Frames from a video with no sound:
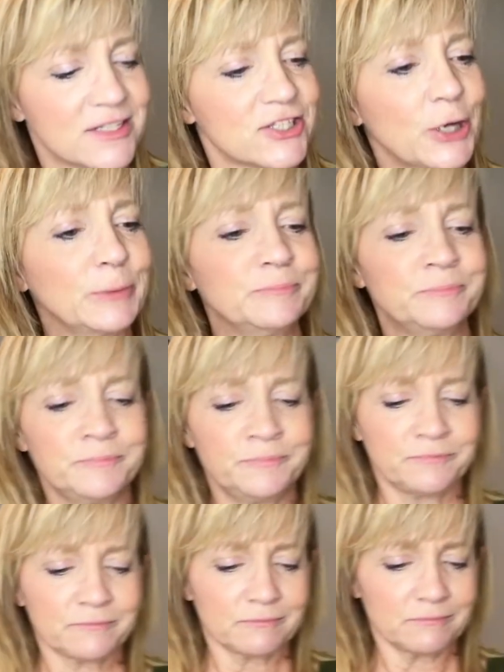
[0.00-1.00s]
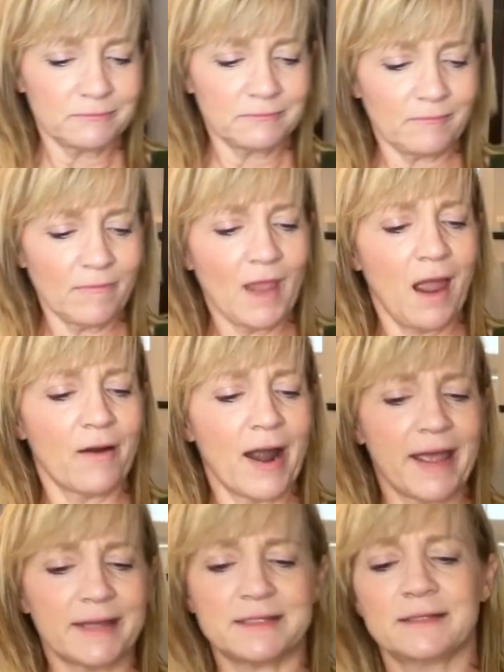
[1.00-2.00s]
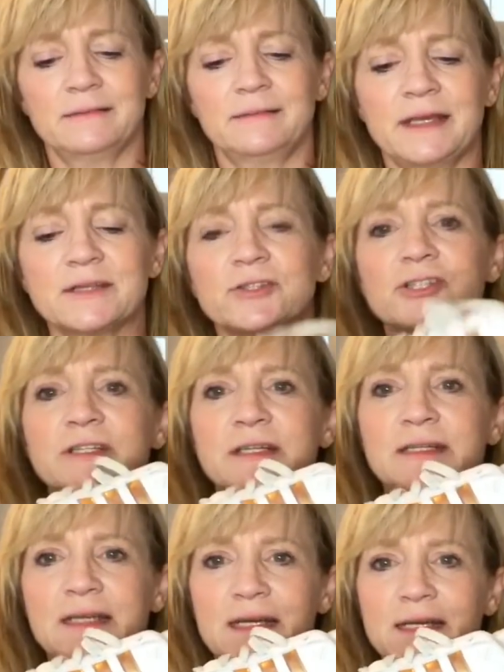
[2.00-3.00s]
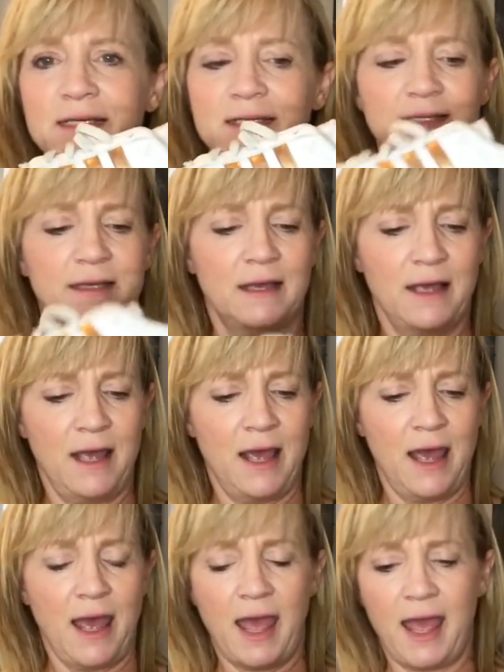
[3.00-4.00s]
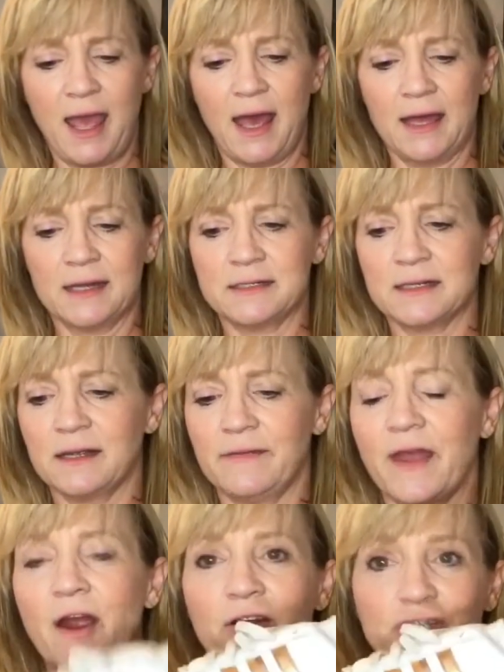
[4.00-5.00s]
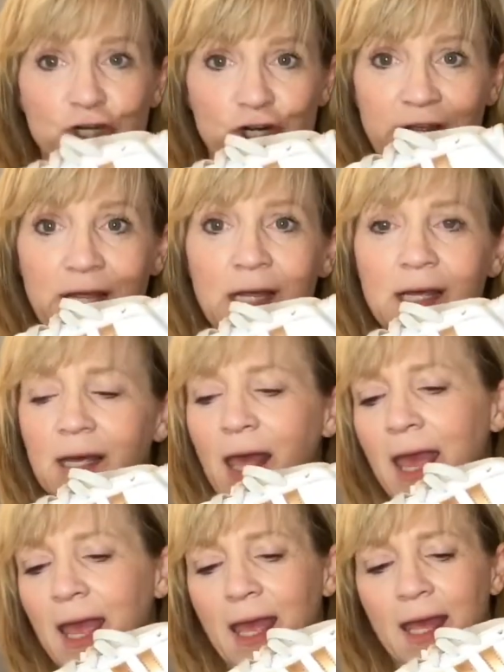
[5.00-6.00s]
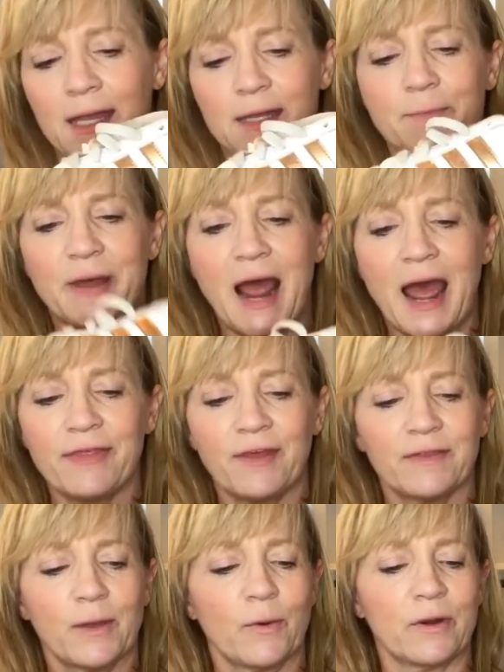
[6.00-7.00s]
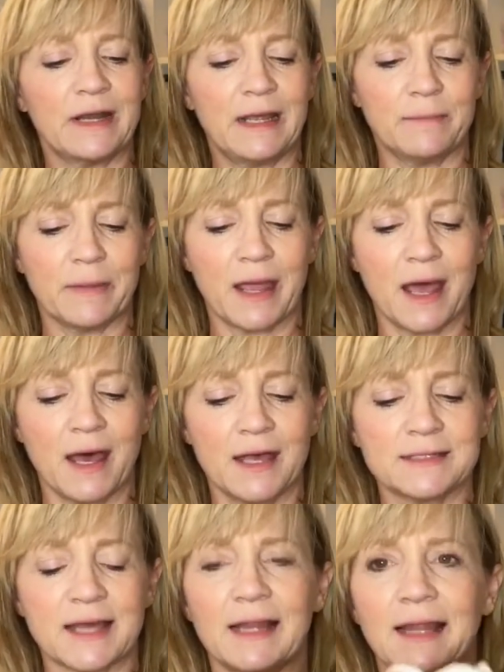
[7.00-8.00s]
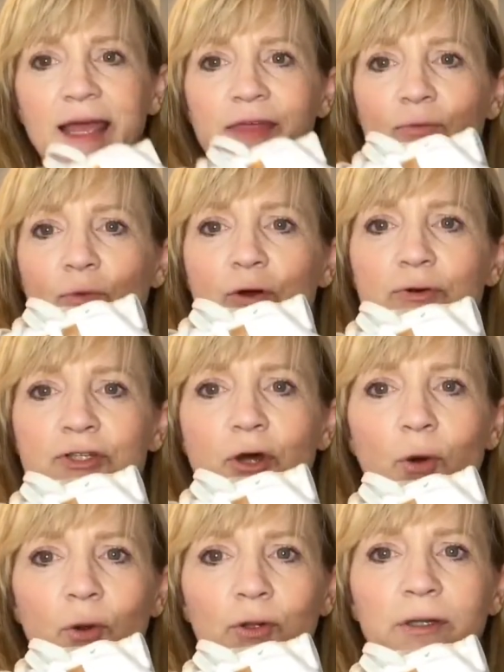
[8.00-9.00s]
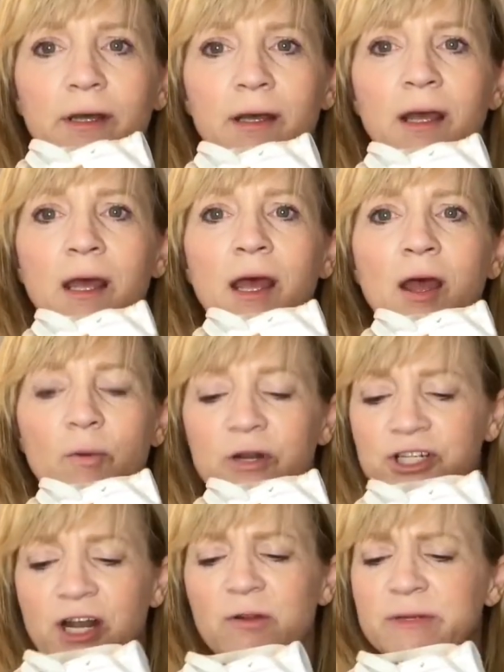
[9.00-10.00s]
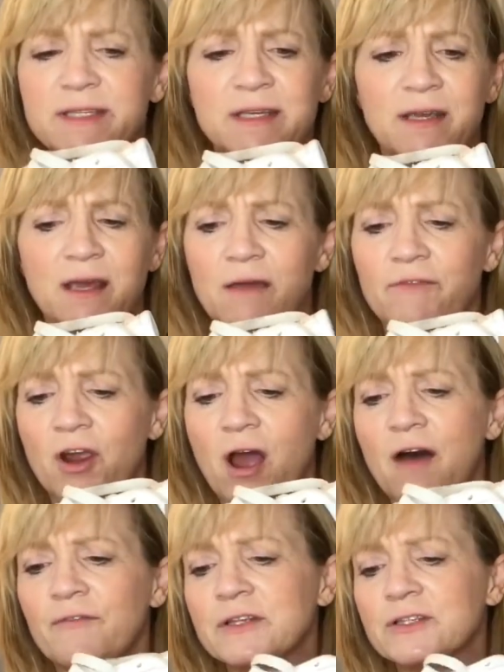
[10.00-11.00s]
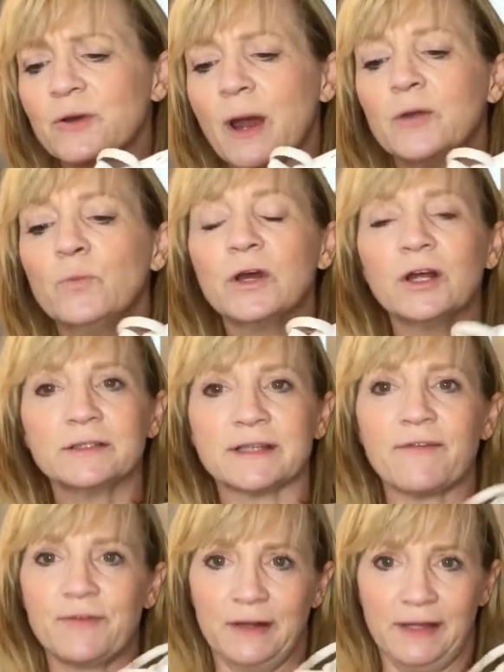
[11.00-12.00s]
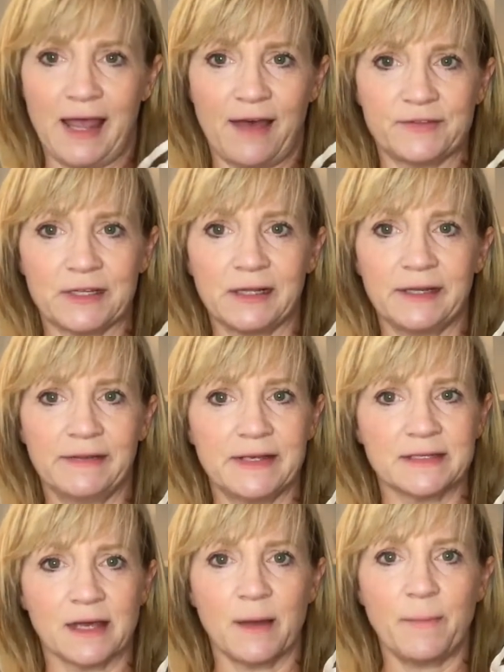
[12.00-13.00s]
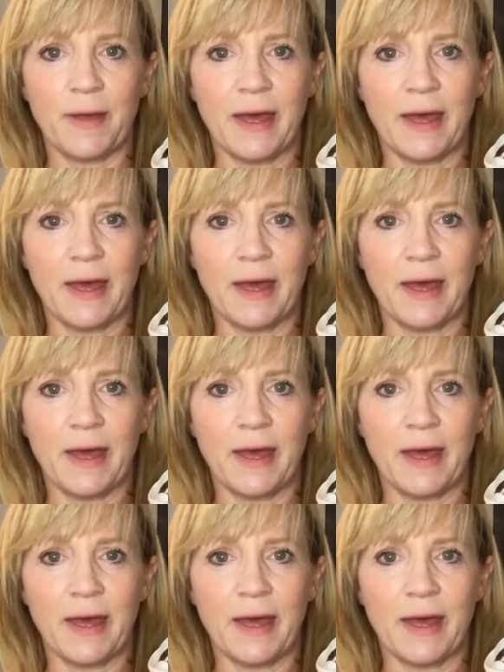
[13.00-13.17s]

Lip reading: So, all right, these are just Adidas, and they are dirty, but I thought they were neat because I like the rose gold, which I don't see very often, so I will definitely have to clean these up.